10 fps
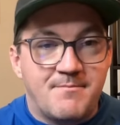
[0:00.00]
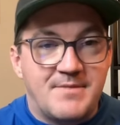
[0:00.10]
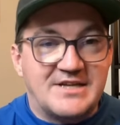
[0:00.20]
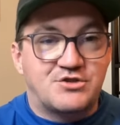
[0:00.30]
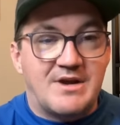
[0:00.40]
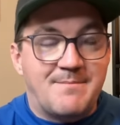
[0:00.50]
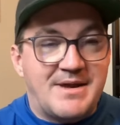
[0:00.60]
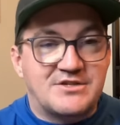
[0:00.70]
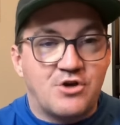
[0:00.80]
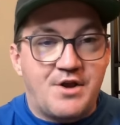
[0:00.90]
history and
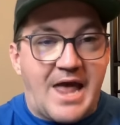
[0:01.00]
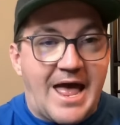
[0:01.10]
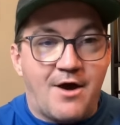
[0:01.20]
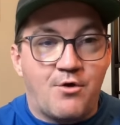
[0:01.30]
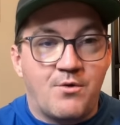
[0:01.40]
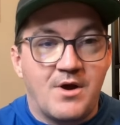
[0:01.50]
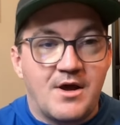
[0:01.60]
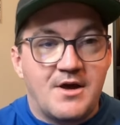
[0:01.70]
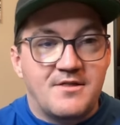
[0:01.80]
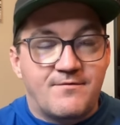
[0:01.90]
based on how
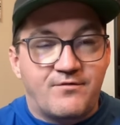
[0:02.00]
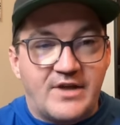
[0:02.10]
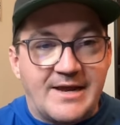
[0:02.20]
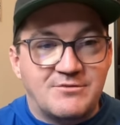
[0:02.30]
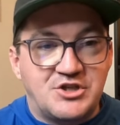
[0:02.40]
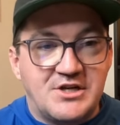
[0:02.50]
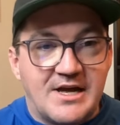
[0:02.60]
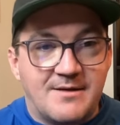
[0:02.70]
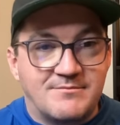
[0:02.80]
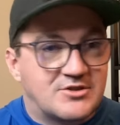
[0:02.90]
the Flames
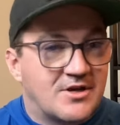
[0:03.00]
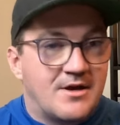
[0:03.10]
GMs,